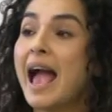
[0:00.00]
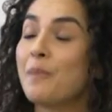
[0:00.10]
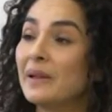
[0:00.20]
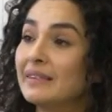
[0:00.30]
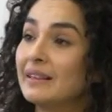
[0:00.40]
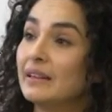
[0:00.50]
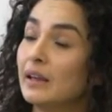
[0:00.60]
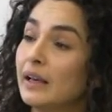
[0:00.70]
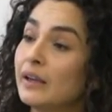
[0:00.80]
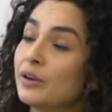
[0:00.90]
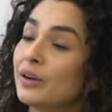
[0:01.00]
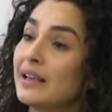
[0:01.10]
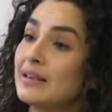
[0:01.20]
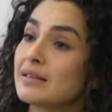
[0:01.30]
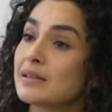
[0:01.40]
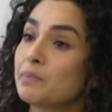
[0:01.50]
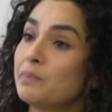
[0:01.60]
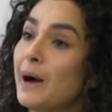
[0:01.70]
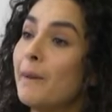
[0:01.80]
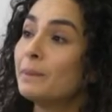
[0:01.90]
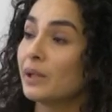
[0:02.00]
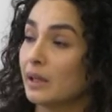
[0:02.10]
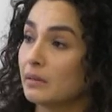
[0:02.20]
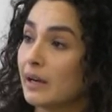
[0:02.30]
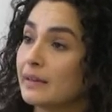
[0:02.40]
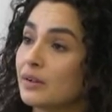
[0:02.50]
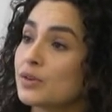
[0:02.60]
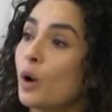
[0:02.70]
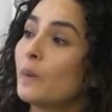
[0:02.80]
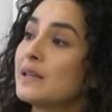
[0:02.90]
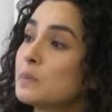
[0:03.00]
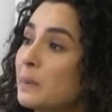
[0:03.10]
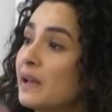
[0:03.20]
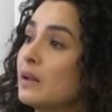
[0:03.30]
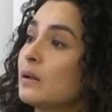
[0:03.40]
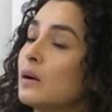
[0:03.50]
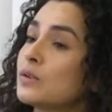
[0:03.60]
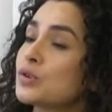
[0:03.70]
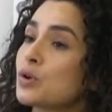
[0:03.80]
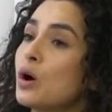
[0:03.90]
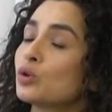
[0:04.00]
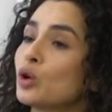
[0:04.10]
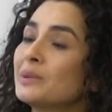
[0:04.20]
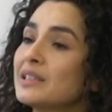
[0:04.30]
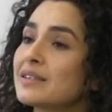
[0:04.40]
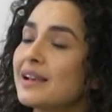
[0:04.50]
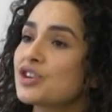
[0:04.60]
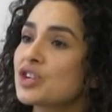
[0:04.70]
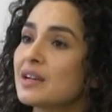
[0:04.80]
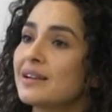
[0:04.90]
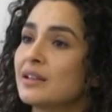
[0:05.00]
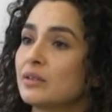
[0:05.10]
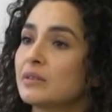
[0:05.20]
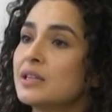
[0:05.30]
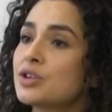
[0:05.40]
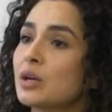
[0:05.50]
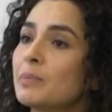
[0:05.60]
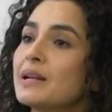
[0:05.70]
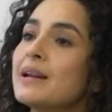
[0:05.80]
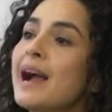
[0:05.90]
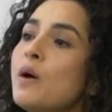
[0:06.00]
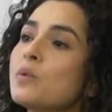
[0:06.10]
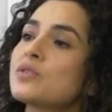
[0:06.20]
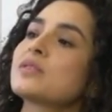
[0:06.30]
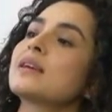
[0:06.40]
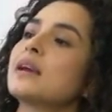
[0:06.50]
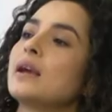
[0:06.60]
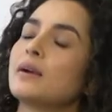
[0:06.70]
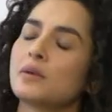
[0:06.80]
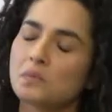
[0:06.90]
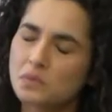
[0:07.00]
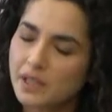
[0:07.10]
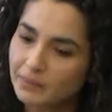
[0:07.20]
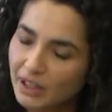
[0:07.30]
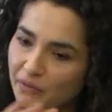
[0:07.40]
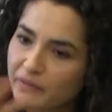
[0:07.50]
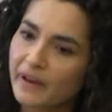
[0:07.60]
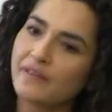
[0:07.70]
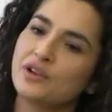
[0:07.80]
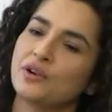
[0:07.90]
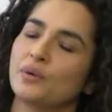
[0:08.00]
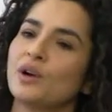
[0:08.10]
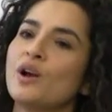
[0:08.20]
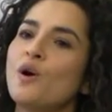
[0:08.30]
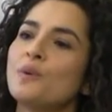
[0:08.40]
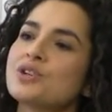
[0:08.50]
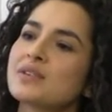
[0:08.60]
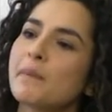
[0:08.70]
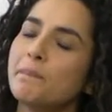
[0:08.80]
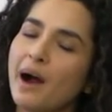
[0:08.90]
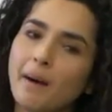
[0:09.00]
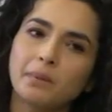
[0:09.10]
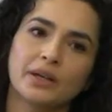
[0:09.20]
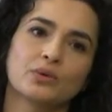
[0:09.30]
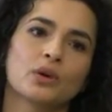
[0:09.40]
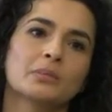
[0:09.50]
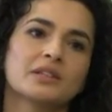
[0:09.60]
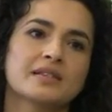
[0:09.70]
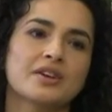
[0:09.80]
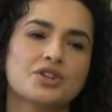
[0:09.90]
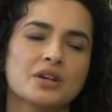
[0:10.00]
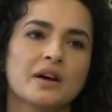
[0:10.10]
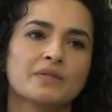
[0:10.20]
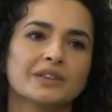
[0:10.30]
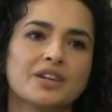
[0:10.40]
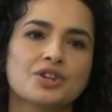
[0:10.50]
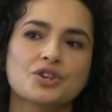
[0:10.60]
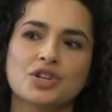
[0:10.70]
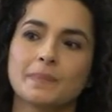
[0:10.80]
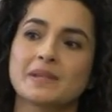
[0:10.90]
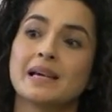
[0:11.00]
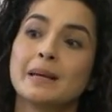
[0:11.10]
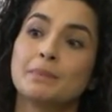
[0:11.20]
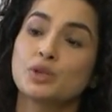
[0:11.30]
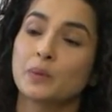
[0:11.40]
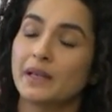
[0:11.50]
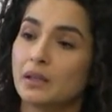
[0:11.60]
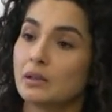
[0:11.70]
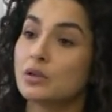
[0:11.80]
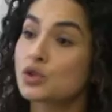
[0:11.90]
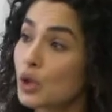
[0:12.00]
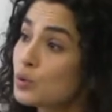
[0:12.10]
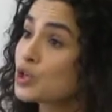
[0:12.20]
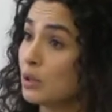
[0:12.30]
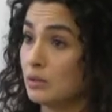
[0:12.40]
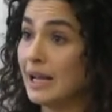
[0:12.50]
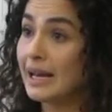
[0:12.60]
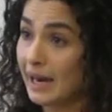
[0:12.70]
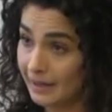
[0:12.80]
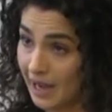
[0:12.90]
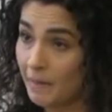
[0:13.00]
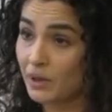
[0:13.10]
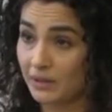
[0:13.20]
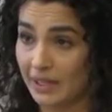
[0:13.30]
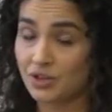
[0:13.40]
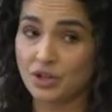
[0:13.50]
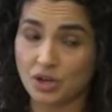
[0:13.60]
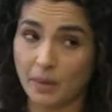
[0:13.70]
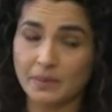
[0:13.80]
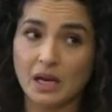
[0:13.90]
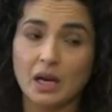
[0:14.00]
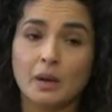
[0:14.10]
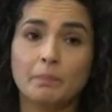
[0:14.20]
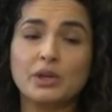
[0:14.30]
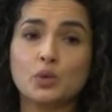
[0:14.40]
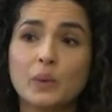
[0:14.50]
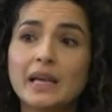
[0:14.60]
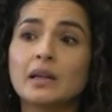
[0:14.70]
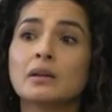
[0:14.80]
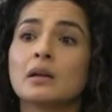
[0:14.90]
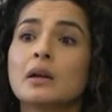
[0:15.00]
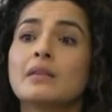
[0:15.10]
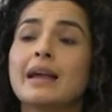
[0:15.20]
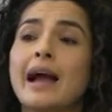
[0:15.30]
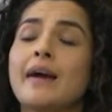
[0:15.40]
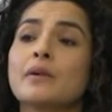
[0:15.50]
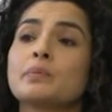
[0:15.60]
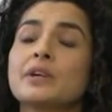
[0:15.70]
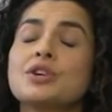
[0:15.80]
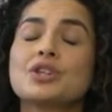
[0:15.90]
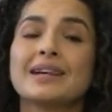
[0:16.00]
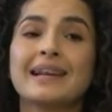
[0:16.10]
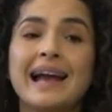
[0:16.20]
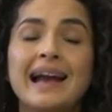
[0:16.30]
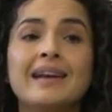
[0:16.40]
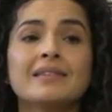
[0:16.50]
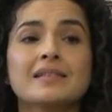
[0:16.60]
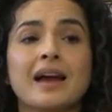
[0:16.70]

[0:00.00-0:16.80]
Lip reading: With the increased public, right? There's always been a strong normalization in the region, but now we're seeing something very new, which is a public normalization of relationships between social and economic relationships between the Arab region and the